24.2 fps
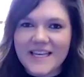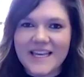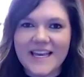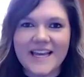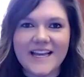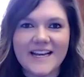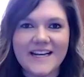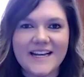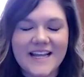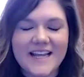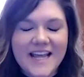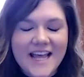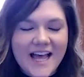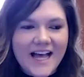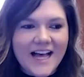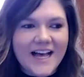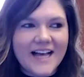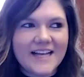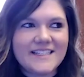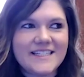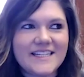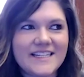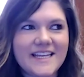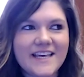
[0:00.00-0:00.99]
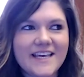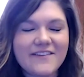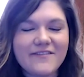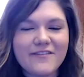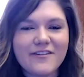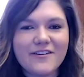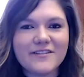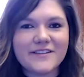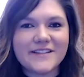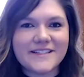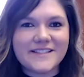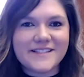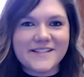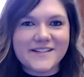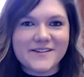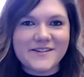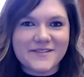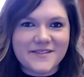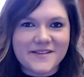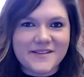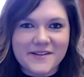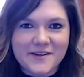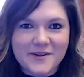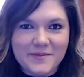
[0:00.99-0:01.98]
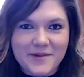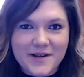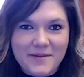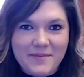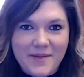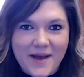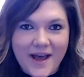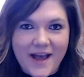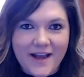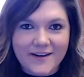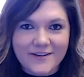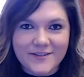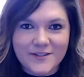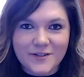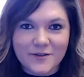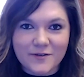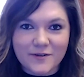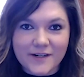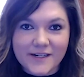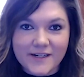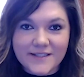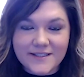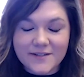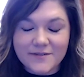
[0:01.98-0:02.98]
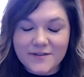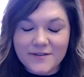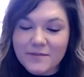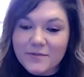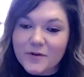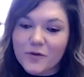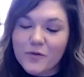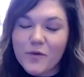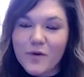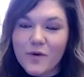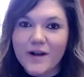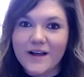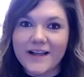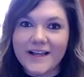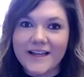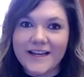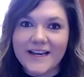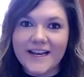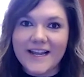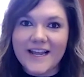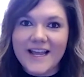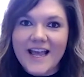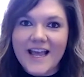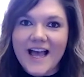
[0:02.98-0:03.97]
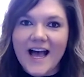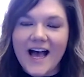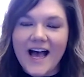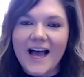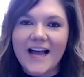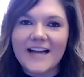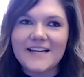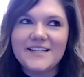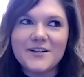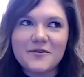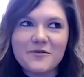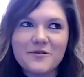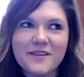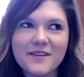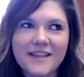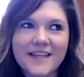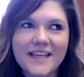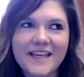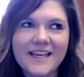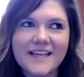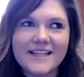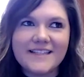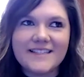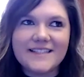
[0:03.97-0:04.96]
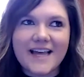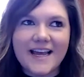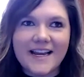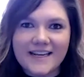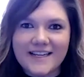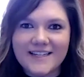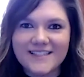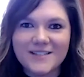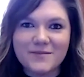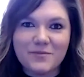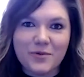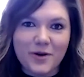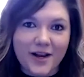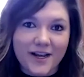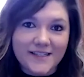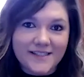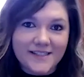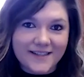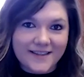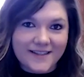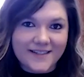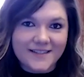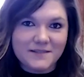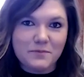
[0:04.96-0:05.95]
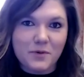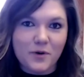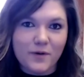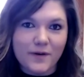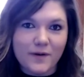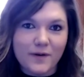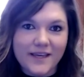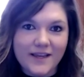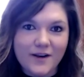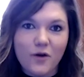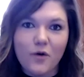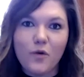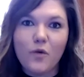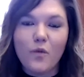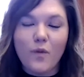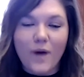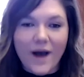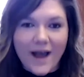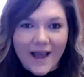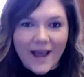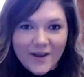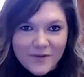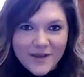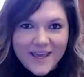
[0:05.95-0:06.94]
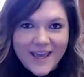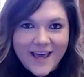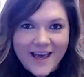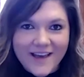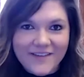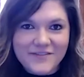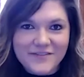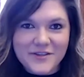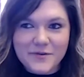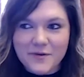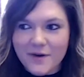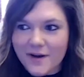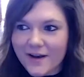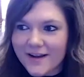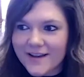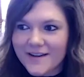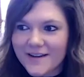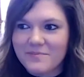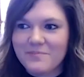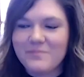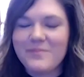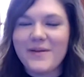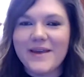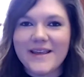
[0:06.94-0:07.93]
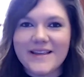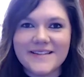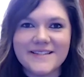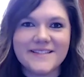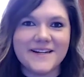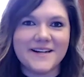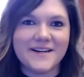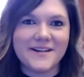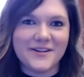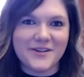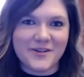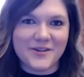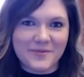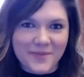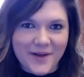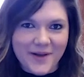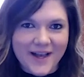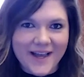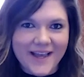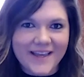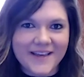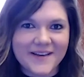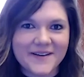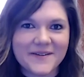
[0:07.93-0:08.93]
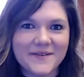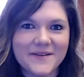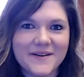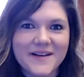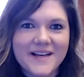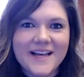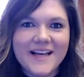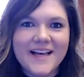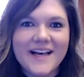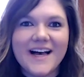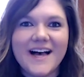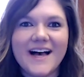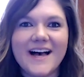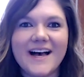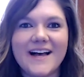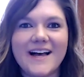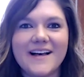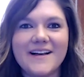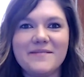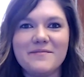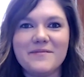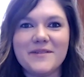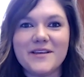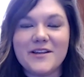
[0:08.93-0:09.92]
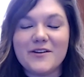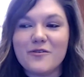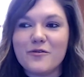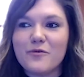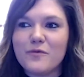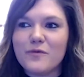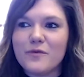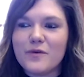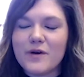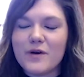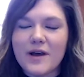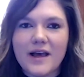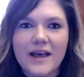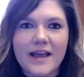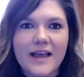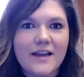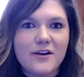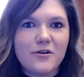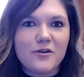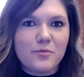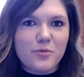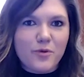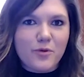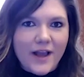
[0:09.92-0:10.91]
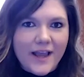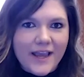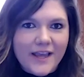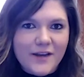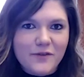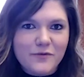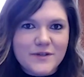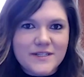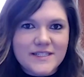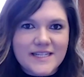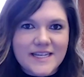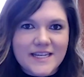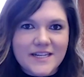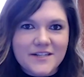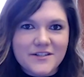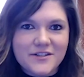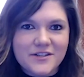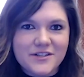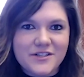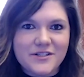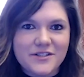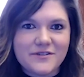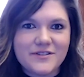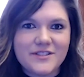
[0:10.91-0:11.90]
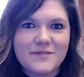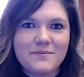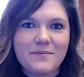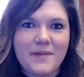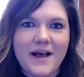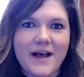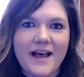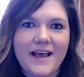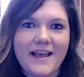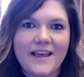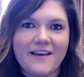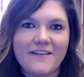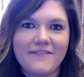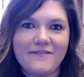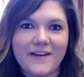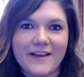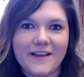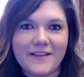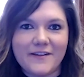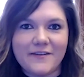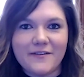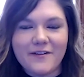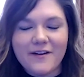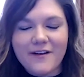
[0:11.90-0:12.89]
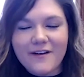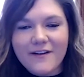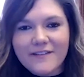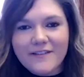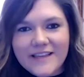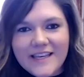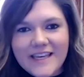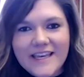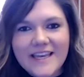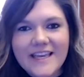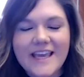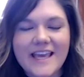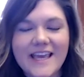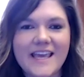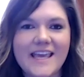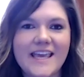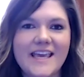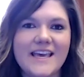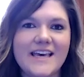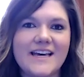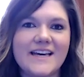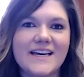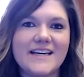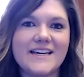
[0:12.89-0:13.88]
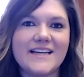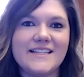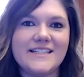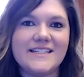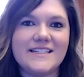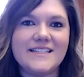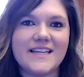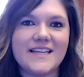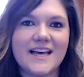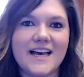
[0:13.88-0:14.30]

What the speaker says: And to give our listeners a little bit of backstory. So number one, I don't think it's any surprise at this point why we have you on based on your bio. I know Brian was introduced by a fellow colleague and